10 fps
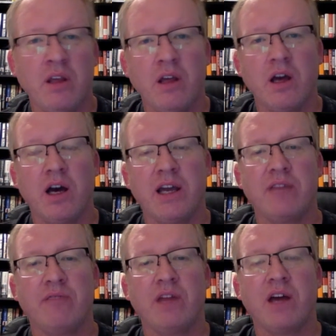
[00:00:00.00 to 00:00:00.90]
Uh, he
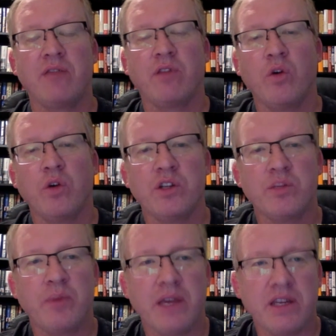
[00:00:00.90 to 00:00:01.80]
had not flown in
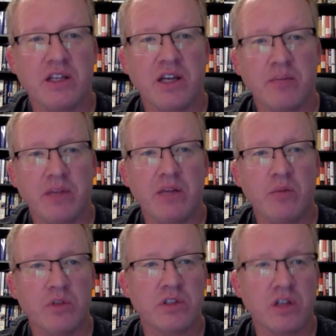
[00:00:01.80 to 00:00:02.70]
space yet, but he
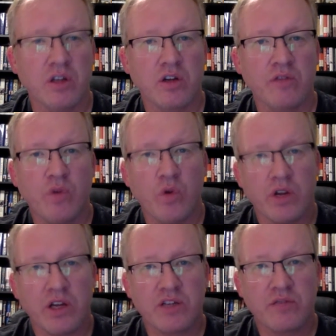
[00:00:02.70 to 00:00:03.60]
was uh, looking forward
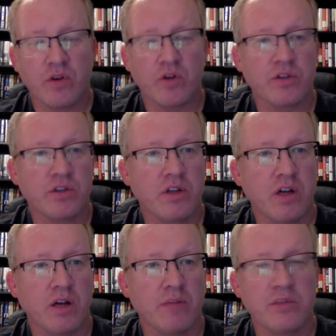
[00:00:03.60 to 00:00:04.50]
to his first
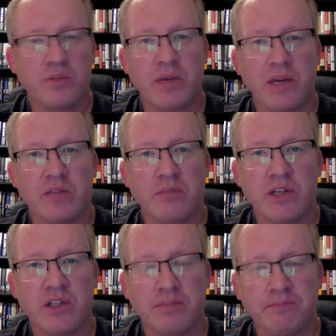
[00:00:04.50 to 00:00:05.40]
uh, space
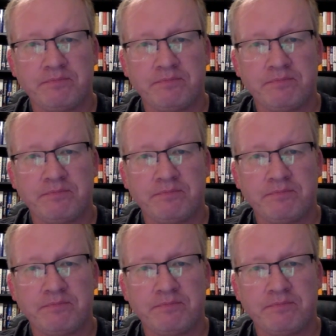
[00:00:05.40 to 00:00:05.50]
mission.